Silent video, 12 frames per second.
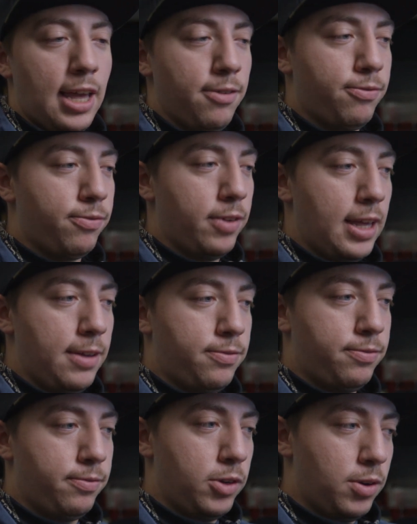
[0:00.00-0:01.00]
If, if
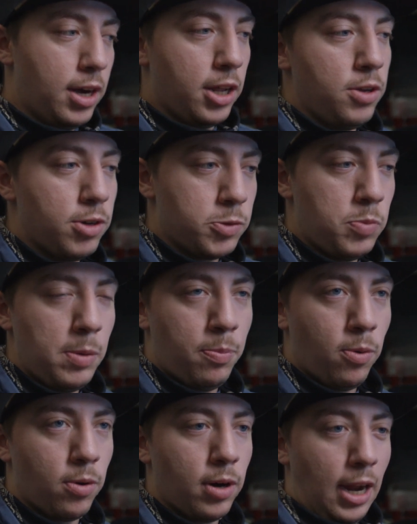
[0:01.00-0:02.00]
you're in a USB
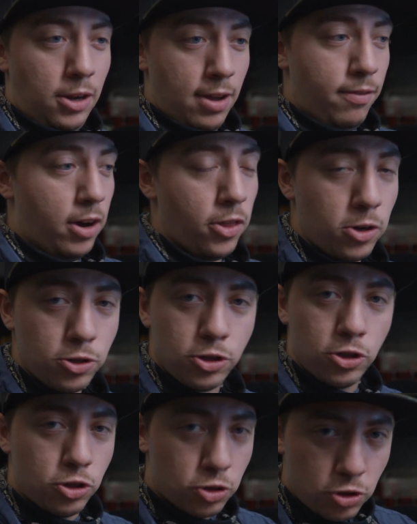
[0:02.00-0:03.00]
port and you have
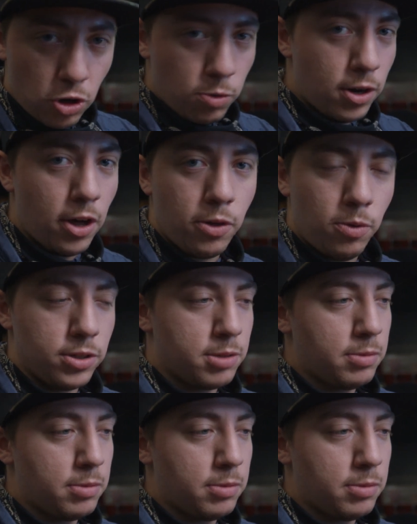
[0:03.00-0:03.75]
others, just go to another one.